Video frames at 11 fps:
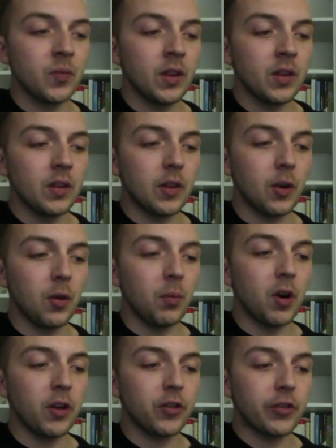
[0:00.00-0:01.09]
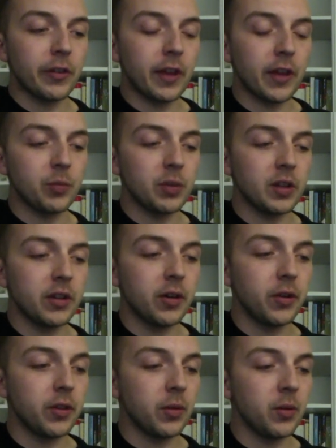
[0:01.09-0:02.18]
The little march/bolero
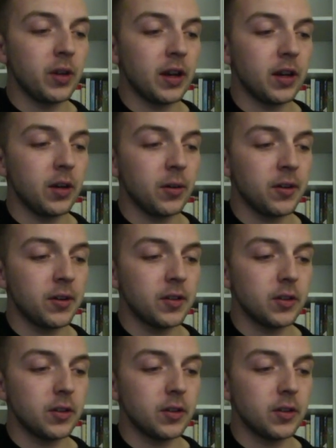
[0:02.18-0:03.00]
thing we got going on.